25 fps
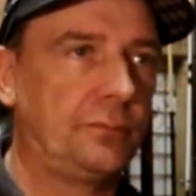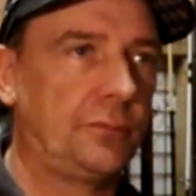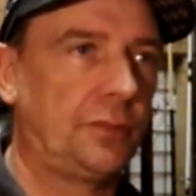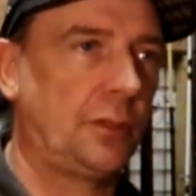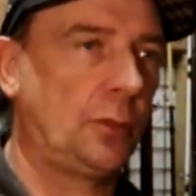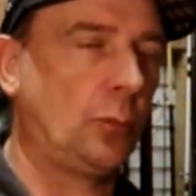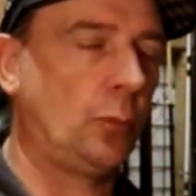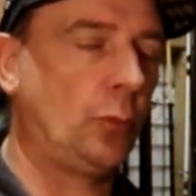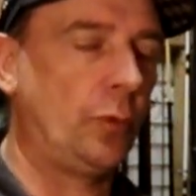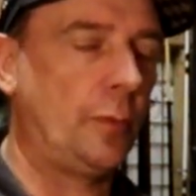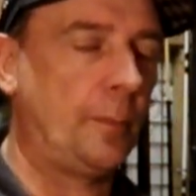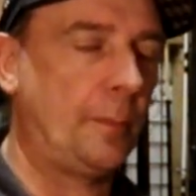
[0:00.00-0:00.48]

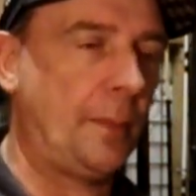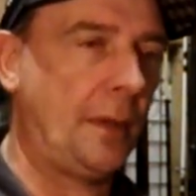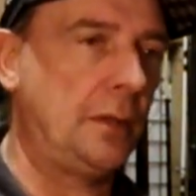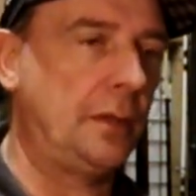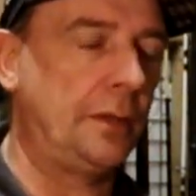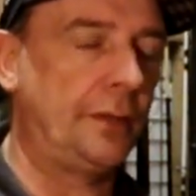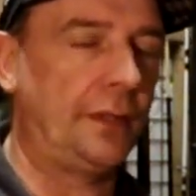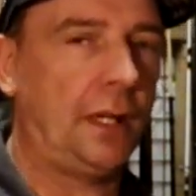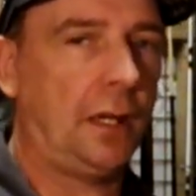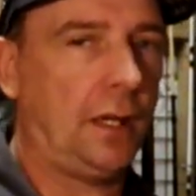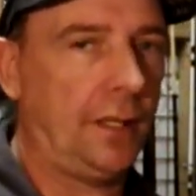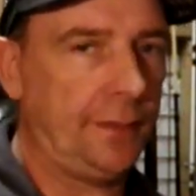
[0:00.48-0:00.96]
did all the
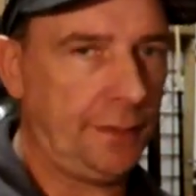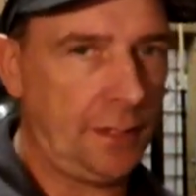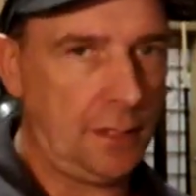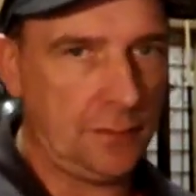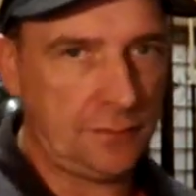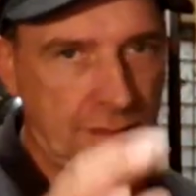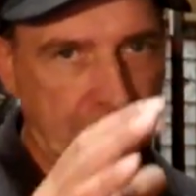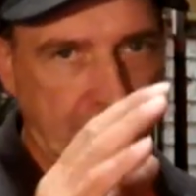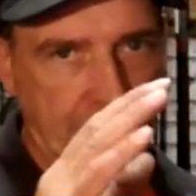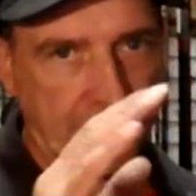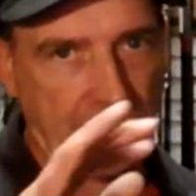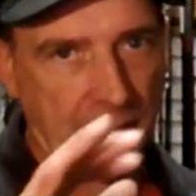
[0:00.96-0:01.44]
boating, I
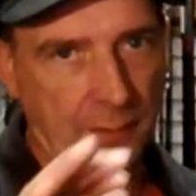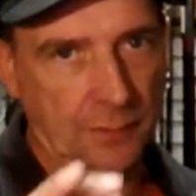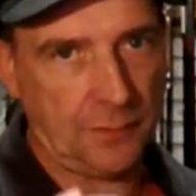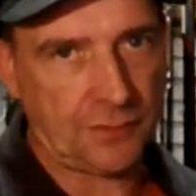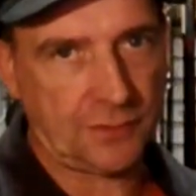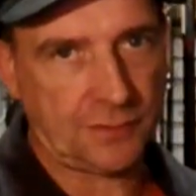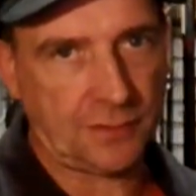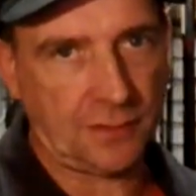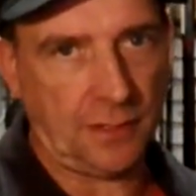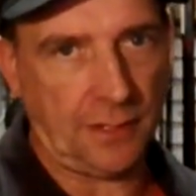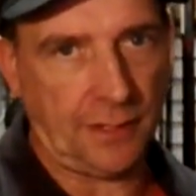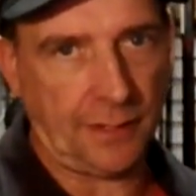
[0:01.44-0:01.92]
noticed there
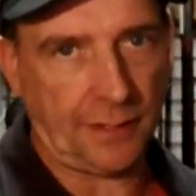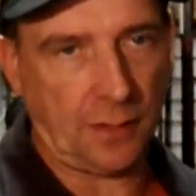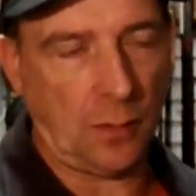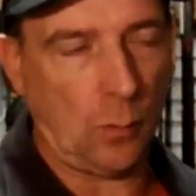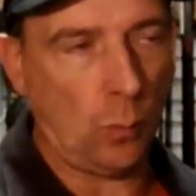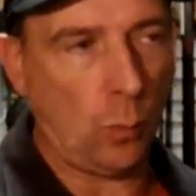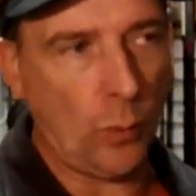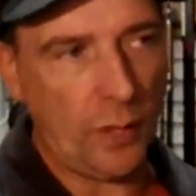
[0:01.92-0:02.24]
was like